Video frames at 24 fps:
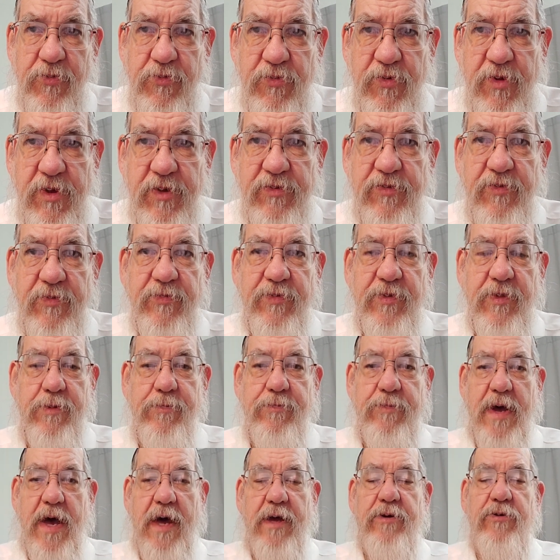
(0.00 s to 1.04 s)
reason for the
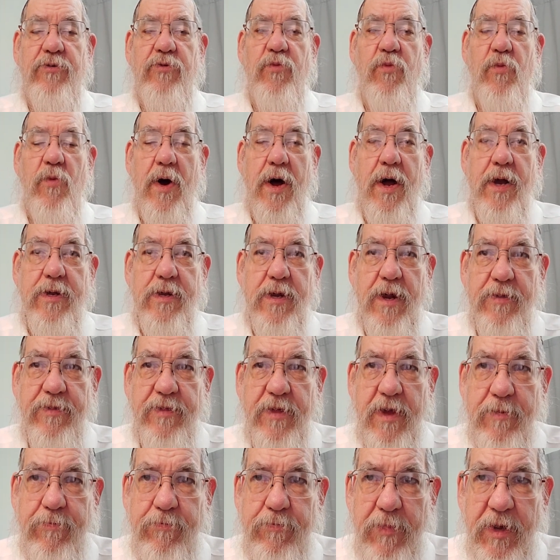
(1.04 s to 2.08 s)
matter. Why are
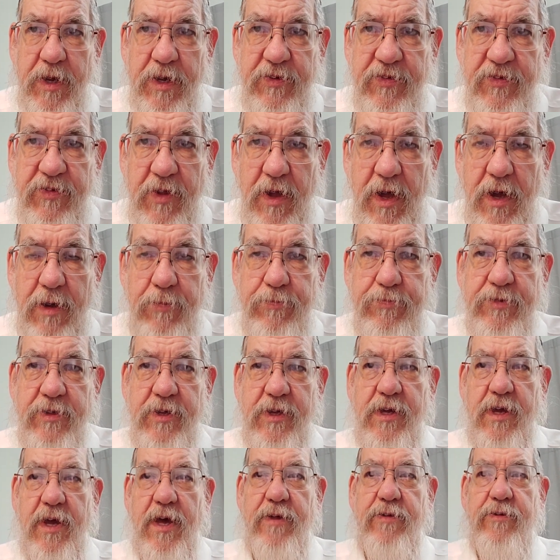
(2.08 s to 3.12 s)
they mixed up
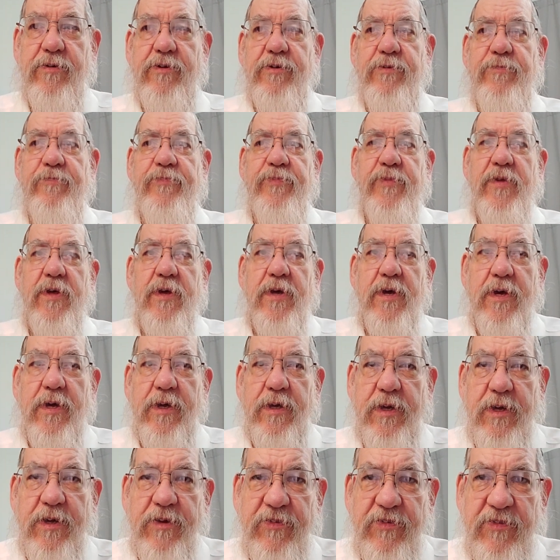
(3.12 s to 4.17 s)
together?
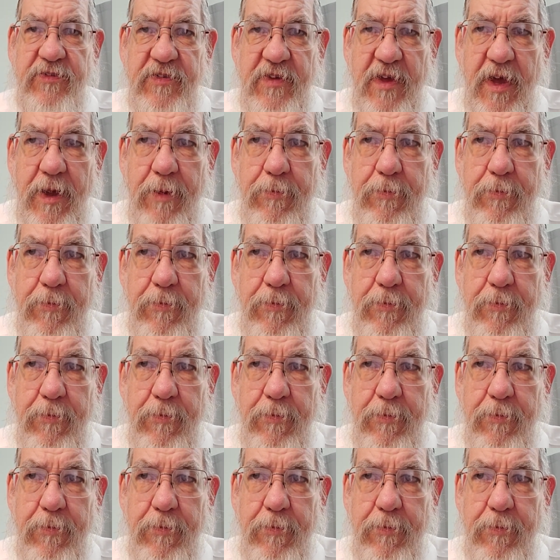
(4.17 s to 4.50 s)
This